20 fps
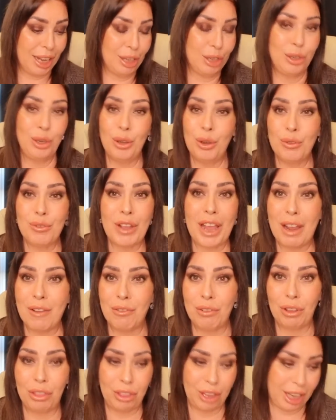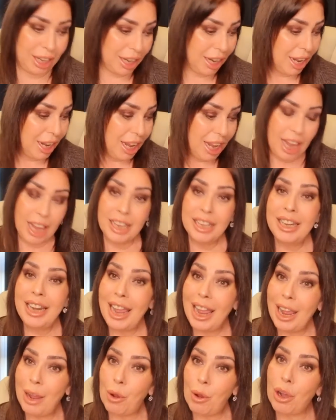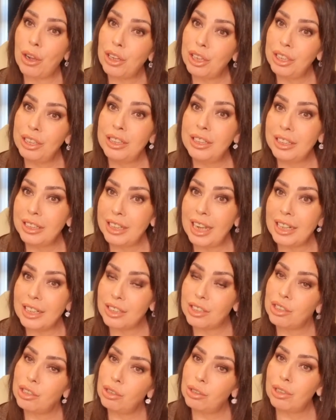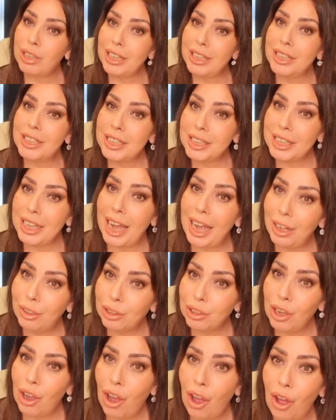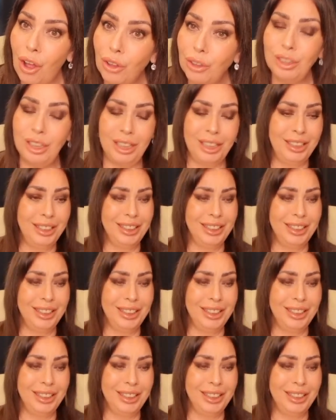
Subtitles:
and I love everything. And now I can get stuck into the alcohol.